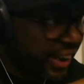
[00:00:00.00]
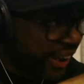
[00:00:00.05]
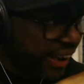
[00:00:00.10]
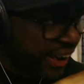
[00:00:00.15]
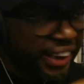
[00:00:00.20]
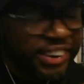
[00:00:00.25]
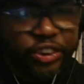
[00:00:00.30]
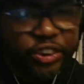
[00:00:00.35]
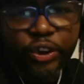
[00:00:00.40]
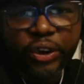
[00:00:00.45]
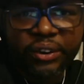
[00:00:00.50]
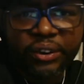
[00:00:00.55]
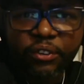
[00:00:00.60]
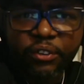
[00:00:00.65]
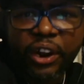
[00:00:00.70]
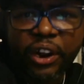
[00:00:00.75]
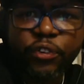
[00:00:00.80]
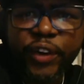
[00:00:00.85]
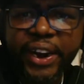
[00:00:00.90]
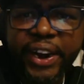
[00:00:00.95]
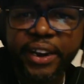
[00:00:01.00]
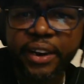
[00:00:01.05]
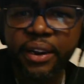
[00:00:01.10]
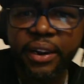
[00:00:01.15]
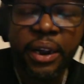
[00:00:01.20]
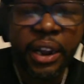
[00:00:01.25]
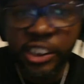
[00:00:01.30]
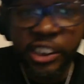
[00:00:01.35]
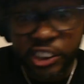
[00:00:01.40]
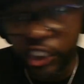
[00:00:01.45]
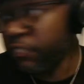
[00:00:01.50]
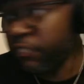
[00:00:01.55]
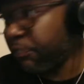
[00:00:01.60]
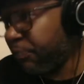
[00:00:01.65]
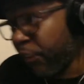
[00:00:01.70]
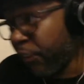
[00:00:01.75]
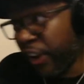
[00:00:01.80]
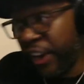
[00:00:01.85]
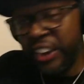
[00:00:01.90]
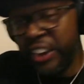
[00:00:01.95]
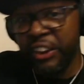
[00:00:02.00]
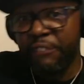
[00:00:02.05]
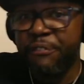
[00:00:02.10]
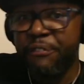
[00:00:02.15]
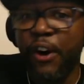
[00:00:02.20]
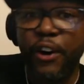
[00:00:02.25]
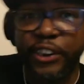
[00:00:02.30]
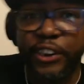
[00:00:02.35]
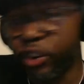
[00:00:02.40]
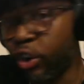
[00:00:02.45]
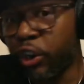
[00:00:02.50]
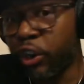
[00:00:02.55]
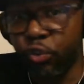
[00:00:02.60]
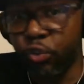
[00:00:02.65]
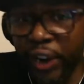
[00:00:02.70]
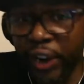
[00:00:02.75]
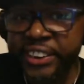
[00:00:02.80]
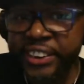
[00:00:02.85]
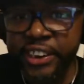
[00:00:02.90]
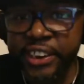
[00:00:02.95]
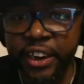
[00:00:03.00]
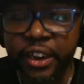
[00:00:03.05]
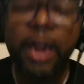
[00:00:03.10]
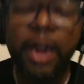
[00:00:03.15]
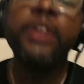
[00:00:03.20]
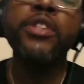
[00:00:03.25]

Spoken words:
into the arena just for the focus on the wrestler?